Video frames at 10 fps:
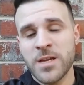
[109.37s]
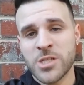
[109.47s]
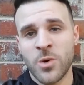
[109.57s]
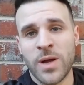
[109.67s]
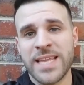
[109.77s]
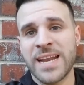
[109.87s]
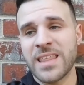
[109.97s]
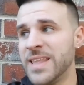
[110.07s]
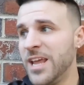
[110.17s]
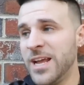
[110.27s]
So at the end of
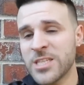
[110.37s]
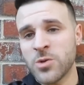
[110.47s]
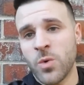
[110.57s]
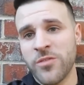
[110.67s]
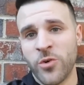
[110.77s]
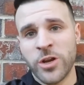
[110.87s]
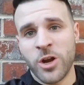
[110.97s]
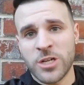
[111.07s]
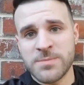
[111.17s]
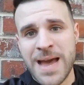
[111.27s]
the day, you got 24
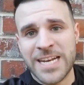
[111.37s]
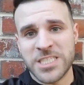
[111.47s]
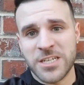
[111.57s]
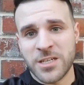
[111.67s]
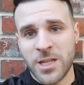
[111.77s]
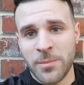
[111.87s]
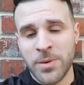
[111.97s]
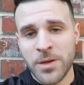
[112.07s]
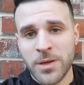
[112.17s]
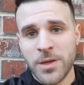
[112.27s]
nerds managing the club.
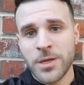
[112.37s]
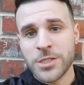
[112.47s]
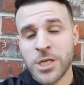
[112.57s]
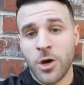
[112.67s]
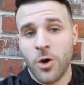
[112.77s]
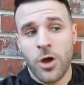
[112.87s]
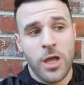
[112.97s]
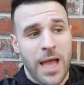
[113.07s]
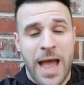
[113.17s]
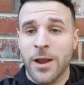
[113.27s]
So
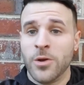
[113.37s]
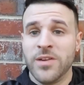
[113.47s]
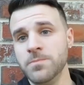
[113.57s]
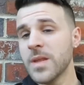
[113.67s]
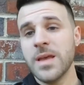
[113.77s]
I don't even know.